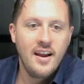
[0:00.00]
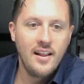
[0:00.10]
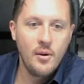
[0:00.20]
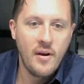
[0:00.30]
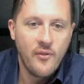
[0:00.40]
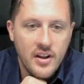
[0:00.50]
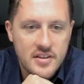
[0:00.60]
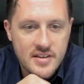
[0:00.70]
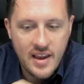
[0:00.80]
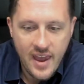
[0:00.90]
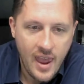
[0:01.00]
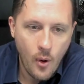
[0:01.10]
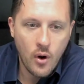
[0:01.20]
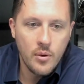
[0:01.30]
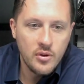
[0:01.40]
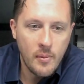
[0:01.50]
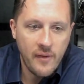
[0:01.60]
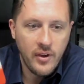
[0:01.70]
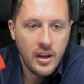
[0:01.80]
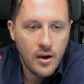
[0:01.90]
Hello my friends and welcome to my
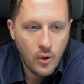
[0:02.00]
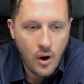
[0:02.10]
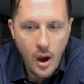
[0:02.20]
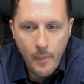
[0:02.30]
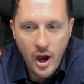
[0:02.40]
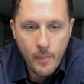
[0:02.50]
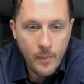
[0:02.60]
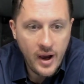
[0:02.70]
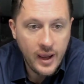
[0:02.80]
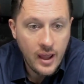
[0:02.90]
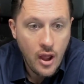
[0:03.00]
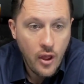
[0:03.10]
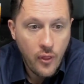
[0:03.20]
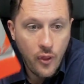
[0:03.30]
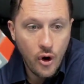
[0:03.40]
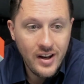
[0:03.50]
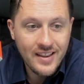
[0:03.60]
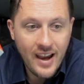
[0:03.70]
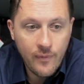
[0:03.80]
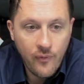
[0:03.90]
video about my
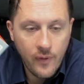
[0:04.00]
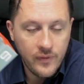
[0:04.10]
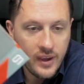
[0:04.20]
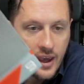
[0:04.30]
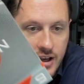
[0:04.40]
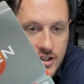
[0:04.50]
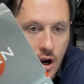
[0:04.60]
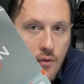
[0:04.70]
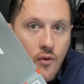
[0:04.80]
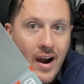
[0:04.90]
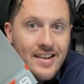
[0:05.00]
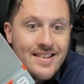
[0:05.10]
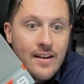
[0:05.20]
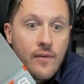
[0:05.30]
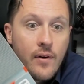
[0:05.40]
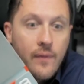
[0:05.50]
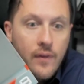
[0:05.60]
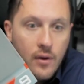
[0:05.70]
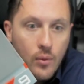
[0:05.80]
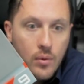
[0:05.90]
3950X Ryzen
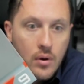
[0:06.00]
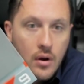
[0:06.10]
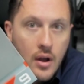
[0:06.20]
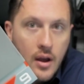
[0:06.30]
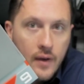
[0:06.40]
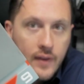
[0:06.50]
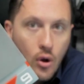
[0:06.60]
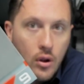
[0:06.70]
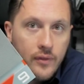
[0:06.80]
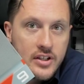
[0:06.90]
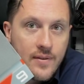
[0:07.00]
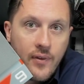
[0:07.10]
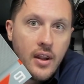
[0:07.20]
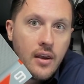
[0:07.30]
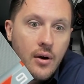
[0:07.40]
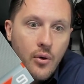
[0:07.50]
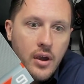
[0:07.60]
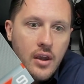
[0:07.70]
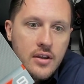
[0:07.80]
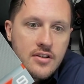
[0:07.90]
review. The goal of this video
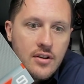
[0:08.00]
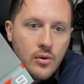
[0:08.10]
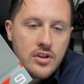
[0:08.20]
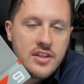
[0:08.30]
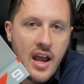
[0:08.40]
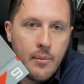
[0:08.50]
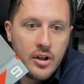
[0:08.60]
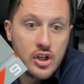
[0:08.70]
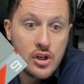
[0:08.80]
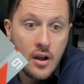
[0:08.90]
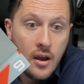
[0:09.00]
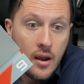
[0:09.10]
is to establish